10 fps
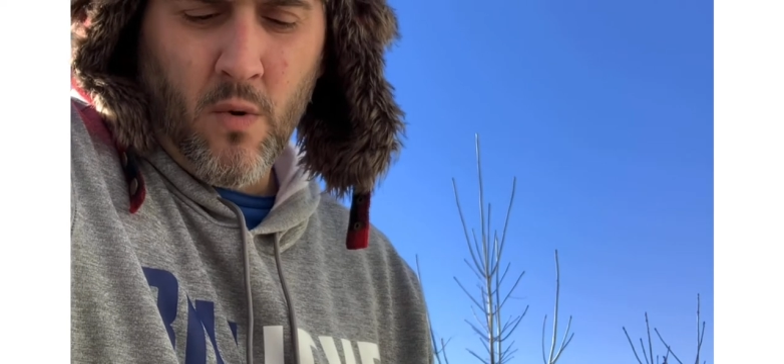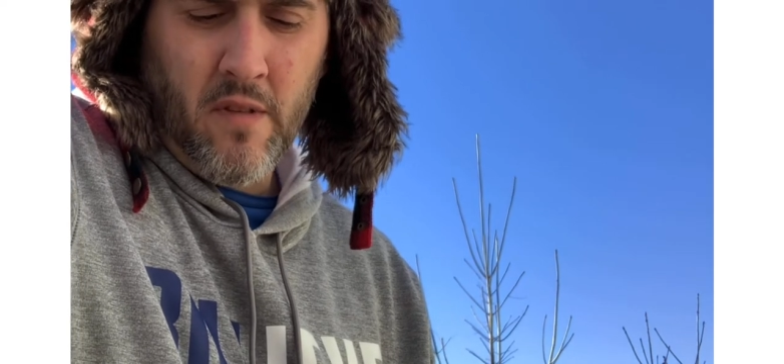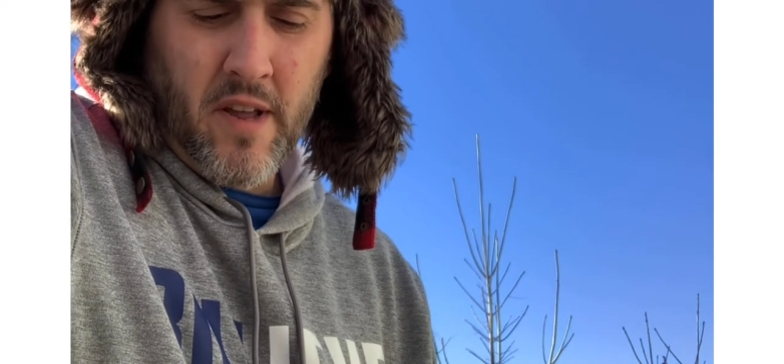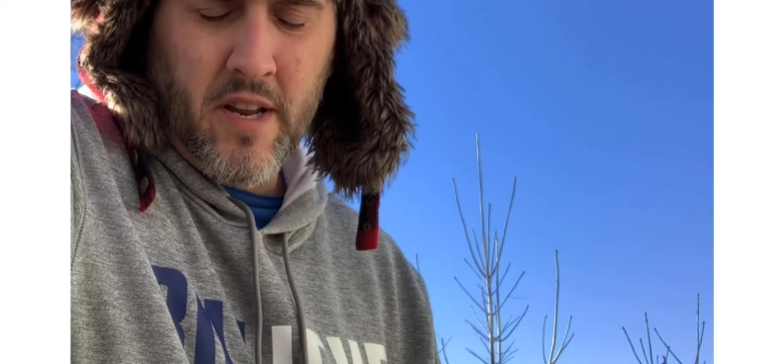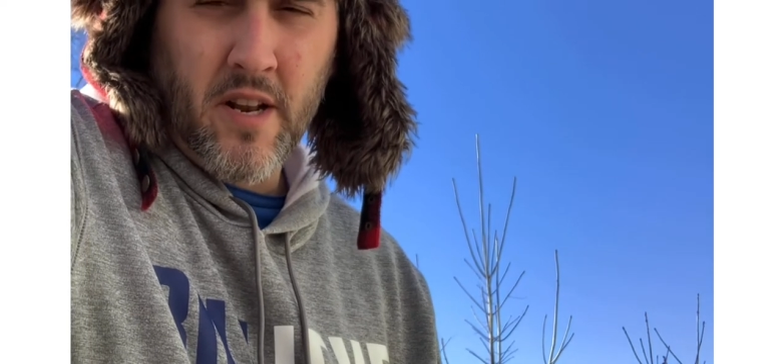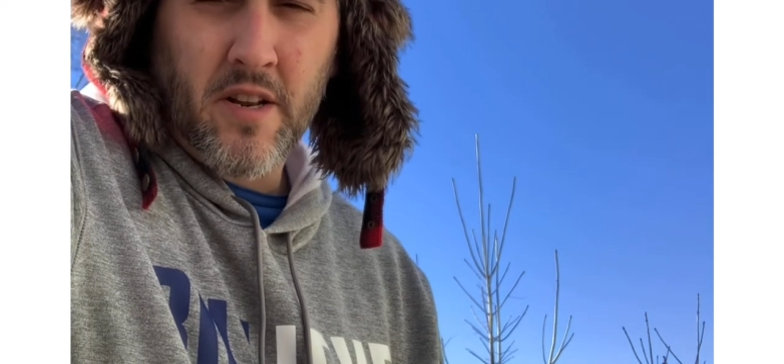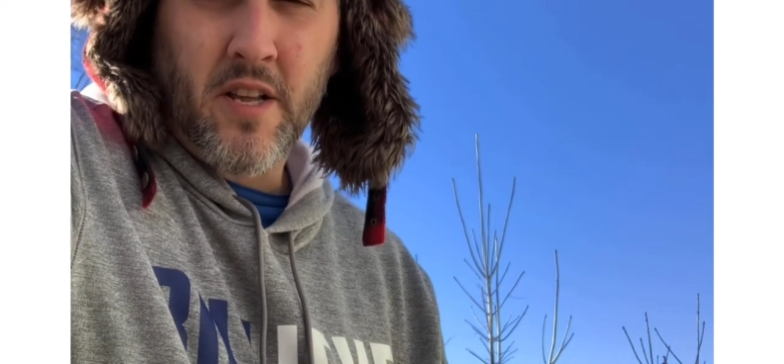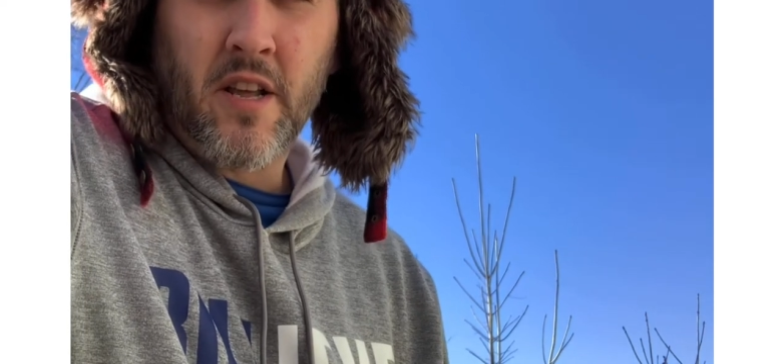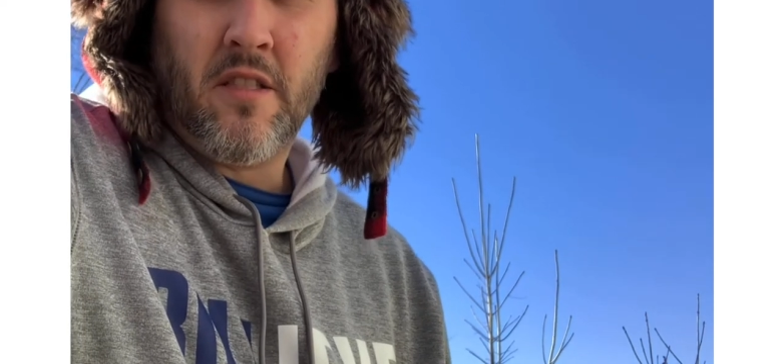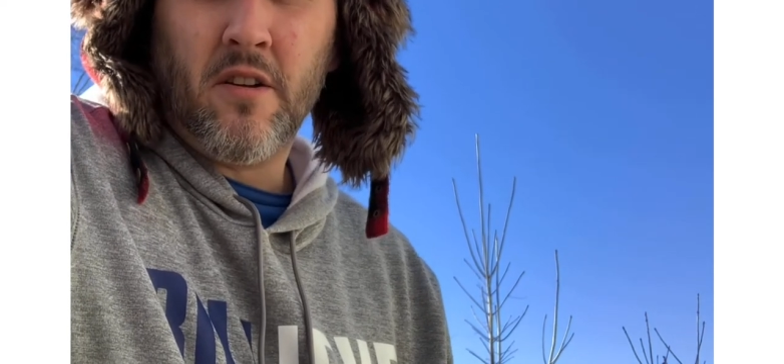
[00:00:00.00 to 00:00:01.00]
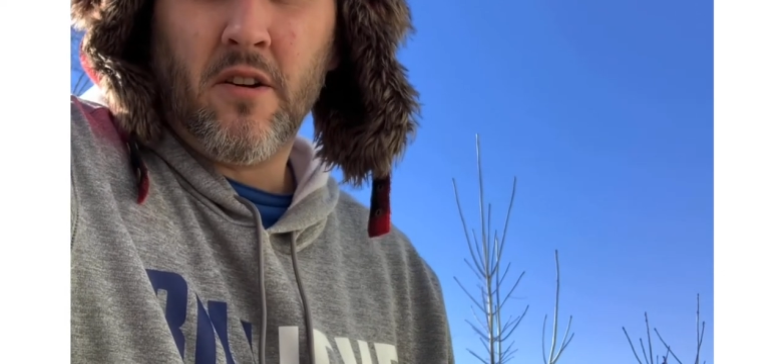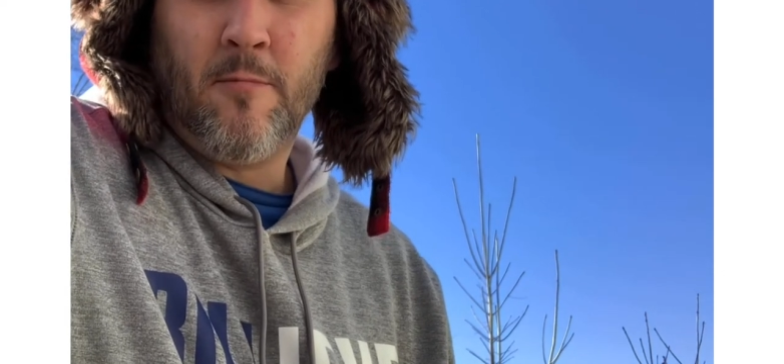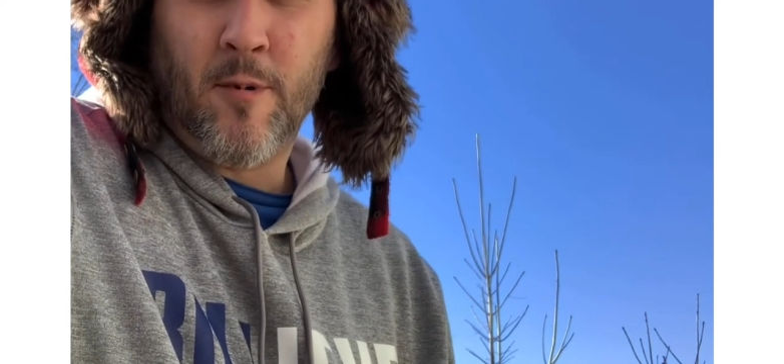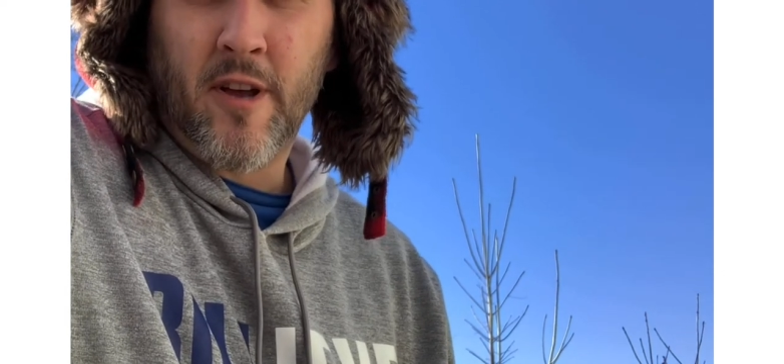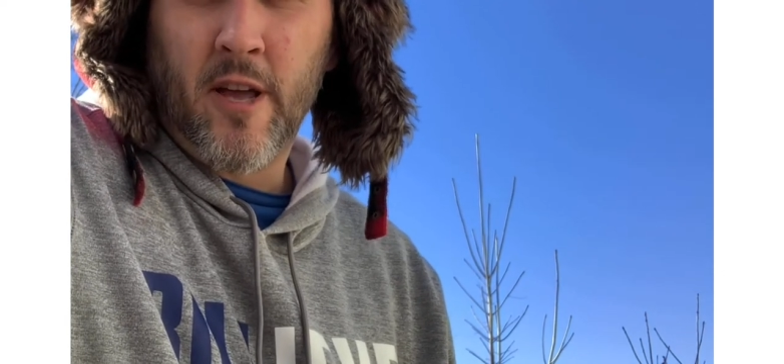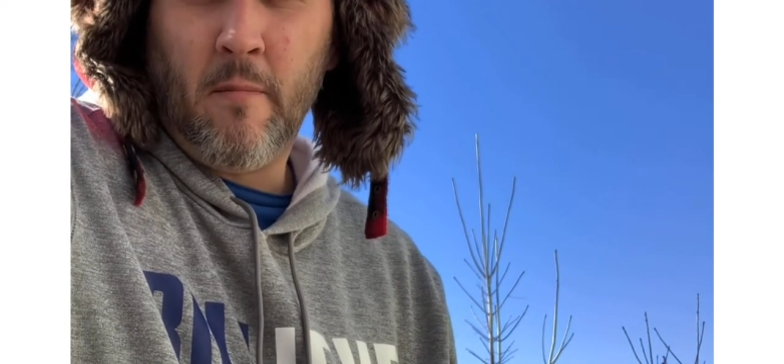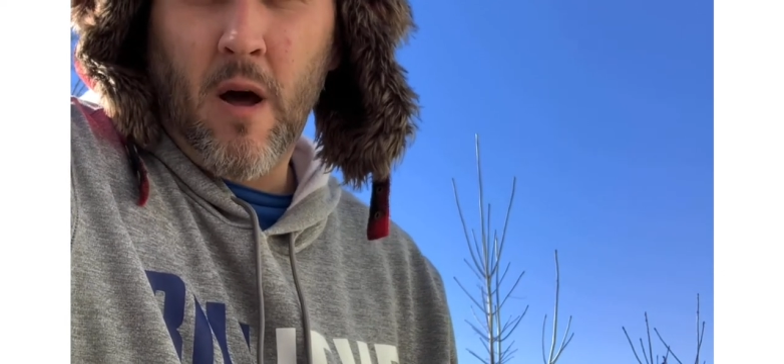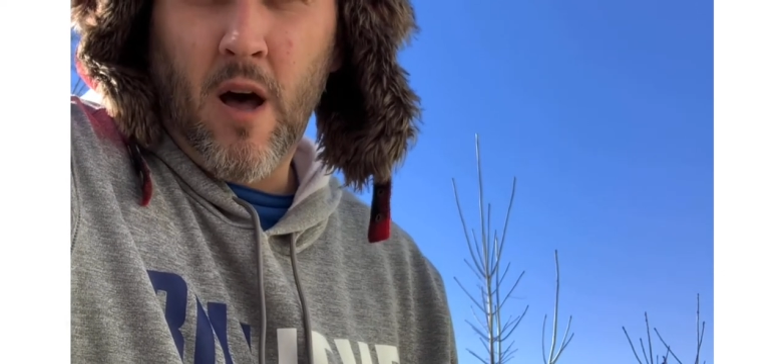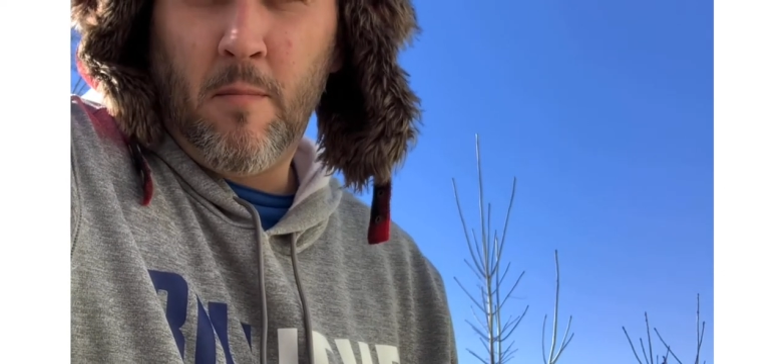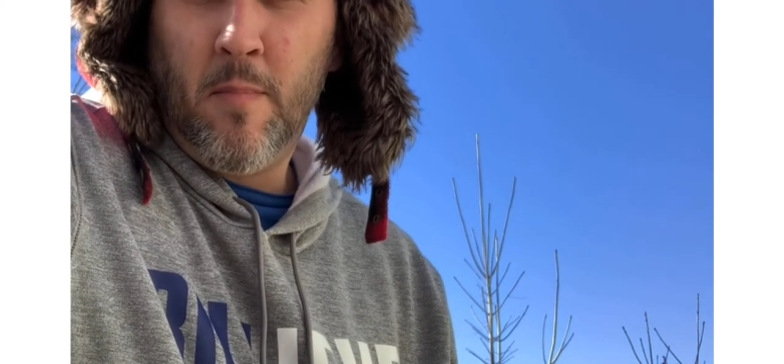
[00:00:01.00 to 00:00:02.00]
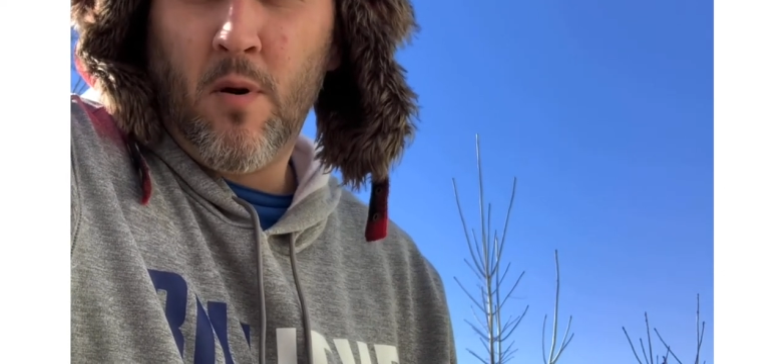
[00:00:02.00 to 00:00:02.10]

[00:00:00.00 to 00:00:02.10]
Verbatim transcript: where they needed to either bring him up